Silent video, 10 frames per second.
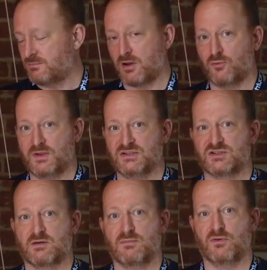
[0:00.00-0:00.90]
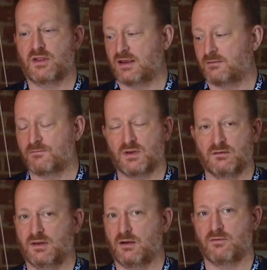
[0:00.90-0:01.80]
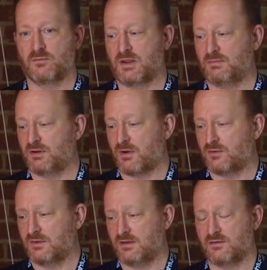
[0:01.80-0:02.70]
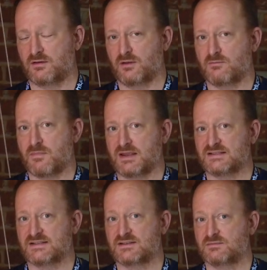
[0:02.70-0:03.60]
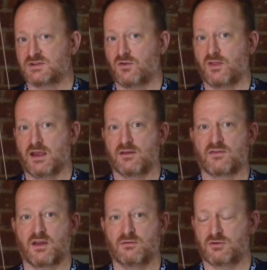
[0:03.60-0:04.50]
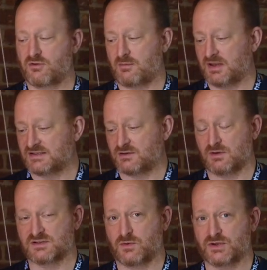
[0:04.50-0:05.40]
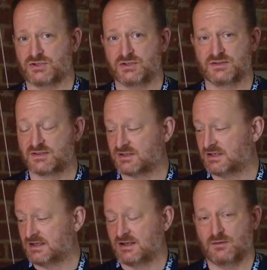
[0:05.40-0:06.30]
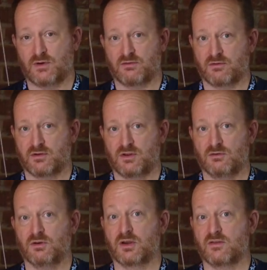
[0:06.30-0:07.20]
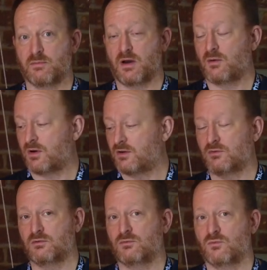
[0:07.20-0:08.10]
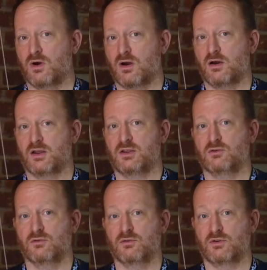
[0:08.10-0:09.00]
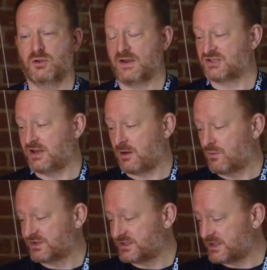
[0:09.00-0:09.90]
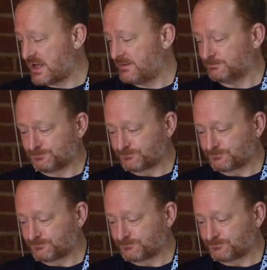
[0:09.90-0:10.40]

By all means, jump on there. Loads of people who own these gluten-based systems on there, so great place to ask questions, whether you're looking to buy one or you actually own one today.